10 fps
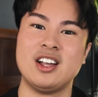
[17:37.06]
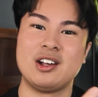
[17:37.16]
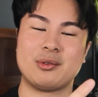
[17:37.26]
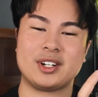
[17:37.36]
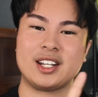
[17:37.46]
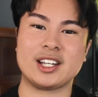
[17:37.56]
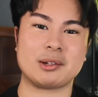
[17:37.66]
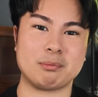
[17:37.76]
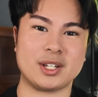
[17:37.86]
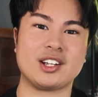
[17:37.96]
When they
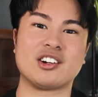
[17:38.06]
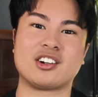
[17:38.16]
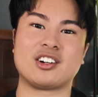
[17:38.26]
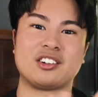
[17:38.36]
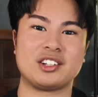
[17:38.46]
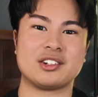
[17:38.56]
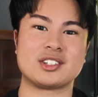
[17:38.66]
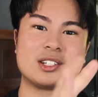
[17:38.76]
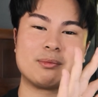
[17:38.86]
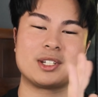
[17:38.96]
get bigger, you know,
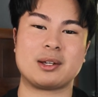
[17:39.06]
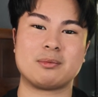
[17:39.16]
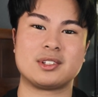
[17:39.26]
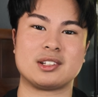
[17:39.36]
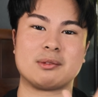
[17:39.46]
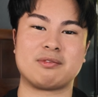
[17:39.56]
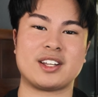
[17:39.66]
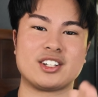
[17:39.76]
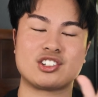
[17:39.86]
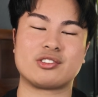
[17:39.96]
sometimes the
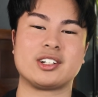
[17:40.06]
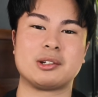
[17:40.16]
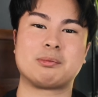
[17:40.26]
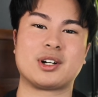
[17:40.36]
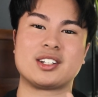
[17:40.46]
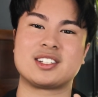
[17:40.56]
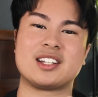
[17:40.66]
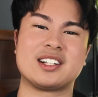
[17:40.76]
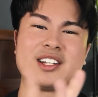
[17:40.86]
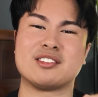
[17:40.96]
fenestrated parts can
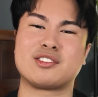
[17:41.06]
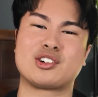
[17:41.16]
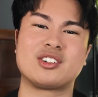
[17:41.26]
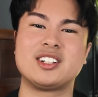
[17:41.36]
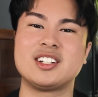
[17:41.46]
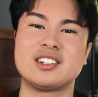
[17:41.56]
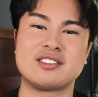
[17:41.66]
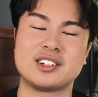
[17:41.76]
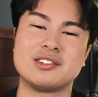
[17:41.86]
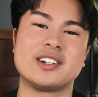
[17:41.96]
kind of curl in
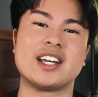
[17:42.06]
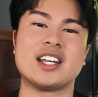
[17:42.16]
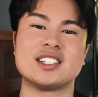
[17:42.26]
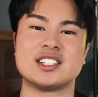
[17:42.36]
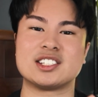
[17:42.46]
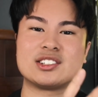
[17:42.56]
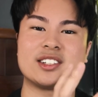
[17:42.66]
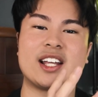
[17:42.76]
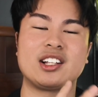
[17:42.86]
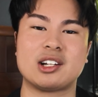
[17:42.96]
different ways, and so
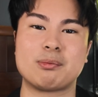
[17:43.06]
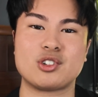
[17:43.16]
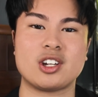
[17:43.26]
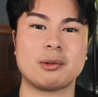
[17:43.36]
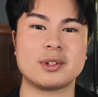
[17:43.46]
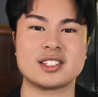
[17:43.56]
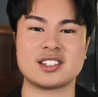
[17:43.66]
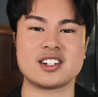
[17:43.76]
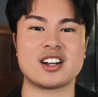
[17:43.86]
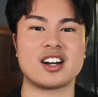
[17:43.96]
that cup shape is
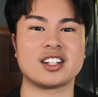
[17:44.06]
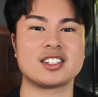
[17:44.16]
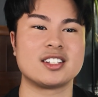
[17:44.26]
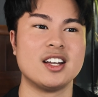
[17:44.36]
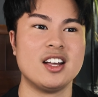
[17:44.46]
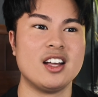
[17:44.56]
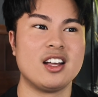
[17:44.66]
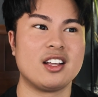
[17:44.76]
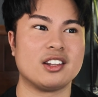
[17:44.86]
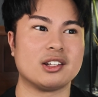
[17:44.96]
not
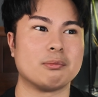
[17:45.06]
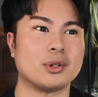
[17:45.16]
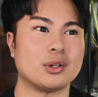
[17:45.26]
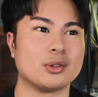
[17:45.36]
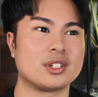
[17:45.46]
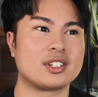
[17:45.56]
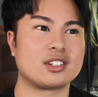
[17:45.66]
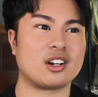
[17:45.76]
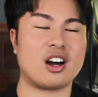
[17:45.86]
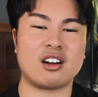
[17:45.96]
the most
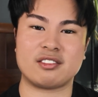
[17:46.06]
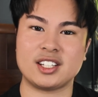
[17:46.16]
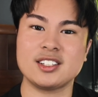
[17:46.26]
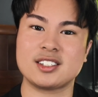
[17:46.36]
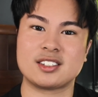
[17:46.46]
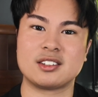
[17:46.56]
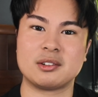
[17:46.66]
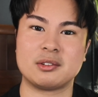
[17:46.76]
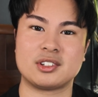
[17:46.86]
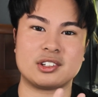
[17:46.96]
obvious.
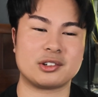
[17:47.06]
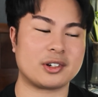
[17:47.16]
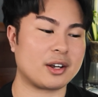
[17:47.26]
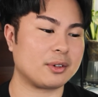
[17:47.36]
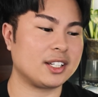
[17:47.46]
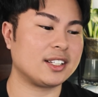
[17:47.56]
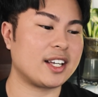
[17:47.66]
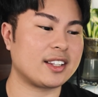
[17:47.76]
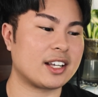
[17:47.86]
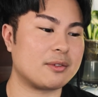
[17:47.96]
So I really
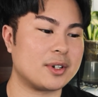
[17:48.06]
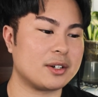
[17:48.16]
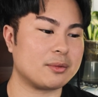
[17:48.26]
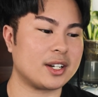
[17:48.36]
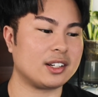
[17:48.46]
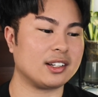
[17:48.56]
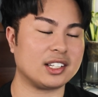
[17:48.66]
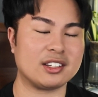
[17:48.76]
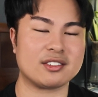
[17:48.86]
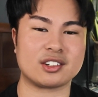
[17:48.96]
like that one when the
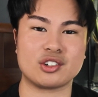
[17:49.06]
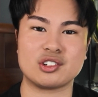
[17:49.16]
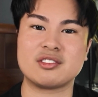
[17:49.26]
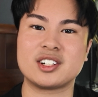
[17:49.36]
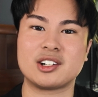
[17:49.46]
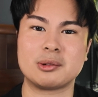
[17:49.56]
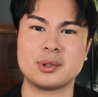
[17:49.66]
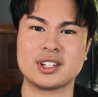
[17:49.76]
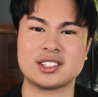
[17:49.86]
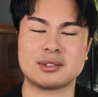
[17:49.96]
leaves are juvenile
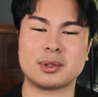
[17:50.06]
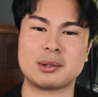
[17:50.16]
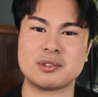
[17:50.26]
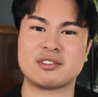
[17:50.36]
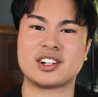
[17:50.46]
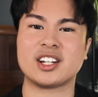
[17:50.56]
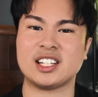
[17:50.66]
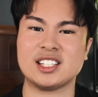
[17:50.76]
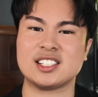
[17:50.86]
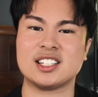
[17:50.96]
because it becomes very
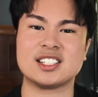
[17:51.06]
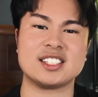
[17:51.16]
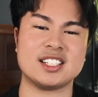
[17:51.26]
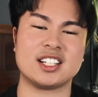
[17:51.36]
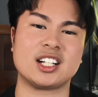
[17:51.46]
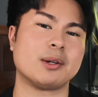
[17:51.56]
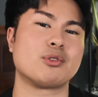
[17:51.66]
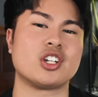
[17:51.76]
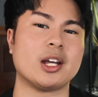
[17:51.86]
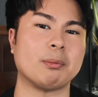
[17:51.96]
easy to see the cup
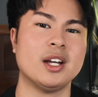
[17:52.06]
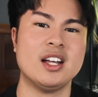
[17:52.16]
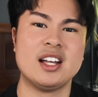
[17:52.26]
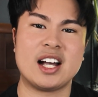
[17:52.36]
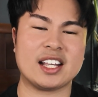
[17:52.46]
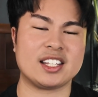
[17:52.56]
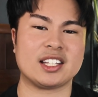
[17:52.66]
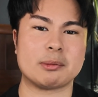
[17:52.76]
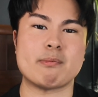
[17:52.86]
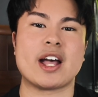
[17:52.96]
shape. I think
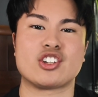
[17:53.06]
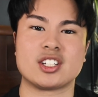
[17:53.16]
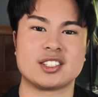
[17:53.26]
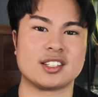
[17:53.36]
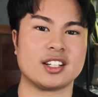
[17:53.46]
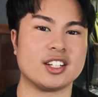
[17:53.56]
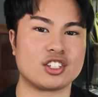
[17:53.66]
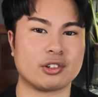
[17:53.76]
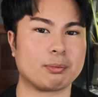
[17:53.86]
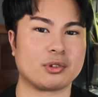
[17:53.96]
it matches the
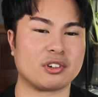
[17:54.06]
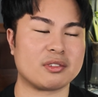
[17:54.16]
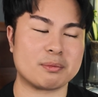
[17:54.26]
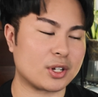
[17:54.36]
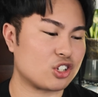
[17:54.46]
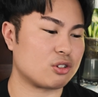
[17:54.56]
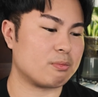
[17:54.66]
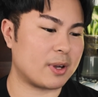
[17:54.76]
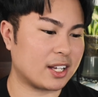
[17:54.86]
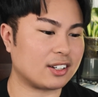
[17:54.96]
descriptor much
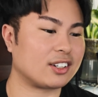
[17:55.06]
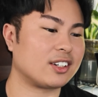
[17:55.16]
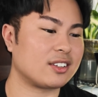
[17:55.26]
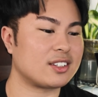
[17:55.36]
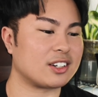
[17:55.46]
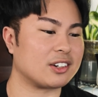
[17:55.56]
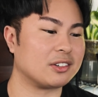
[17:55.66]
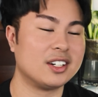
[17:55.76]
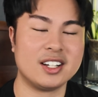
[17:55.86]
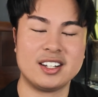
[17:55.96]
better. So
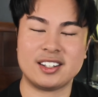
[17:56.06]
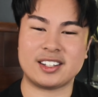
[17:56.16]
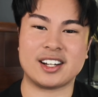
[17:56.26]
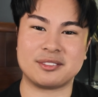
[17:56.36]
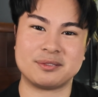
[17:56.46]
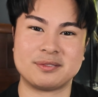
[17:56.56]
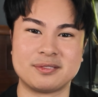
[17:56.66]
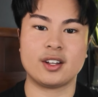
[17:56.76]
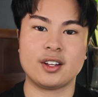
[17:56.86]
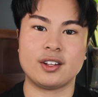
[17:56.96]
yeah,
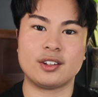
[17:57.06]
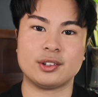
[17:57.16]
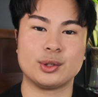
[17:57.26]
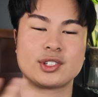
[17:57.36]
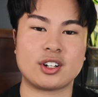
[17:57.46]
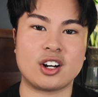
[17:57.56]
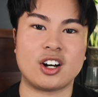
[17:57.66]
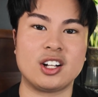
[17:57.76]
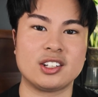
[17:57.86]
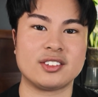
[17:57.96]
those are
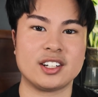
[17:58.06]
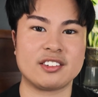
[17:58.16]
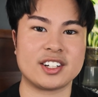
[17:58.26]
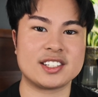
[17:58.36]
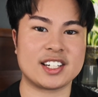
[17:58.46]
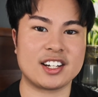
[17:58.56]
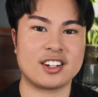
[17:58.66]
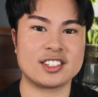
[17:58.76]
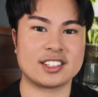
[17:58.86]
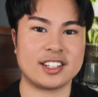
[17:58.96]
all of the different Thai
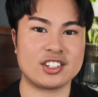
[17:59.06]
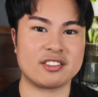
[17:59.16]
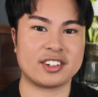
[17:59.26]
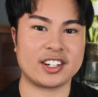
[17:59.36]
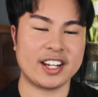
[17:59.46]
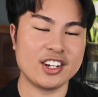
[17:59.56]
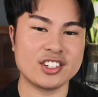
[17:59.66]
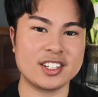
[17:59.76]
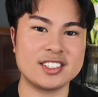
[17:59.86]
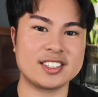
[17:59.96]
Constellation
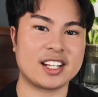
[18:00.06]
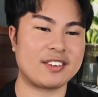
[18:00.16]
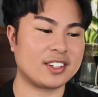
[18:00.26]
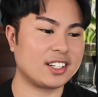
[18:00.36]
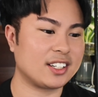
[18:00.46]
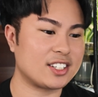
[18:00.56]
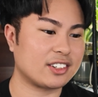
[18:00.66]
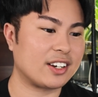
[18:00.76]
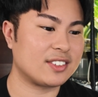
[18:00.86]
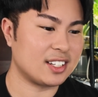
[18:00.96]
variations that I'm going to
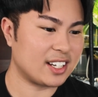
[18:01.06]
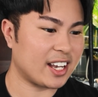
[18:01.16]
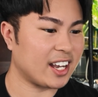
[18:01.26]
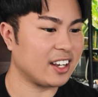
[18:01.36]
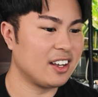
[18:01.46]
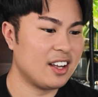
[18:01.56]
describe today.